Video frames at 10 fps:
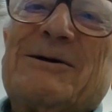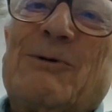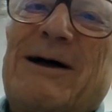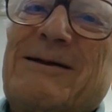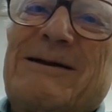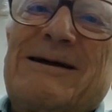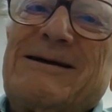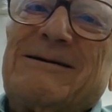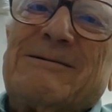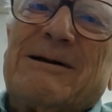Well,
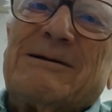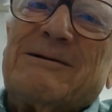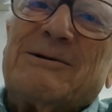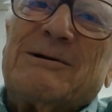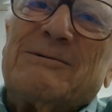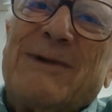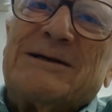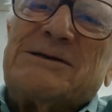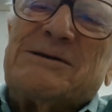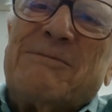
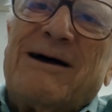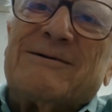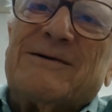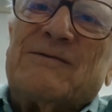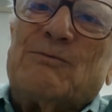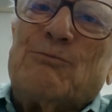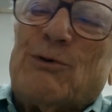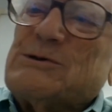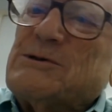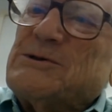immense amount of
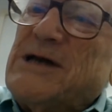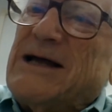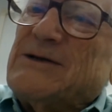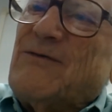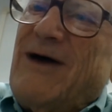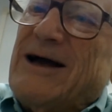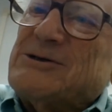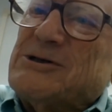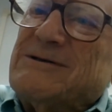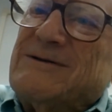personal
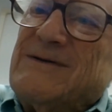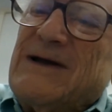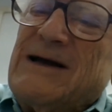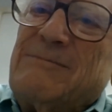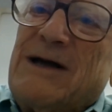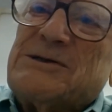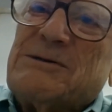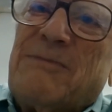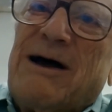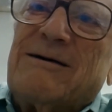satisfaction, immense
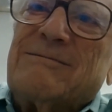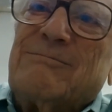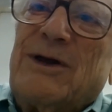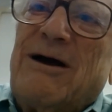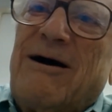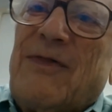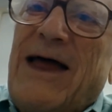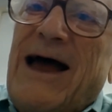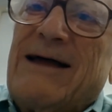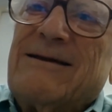amount. Beyond
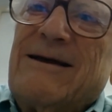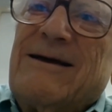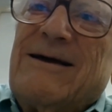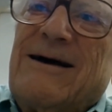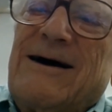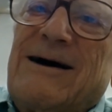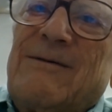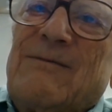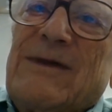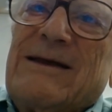that, I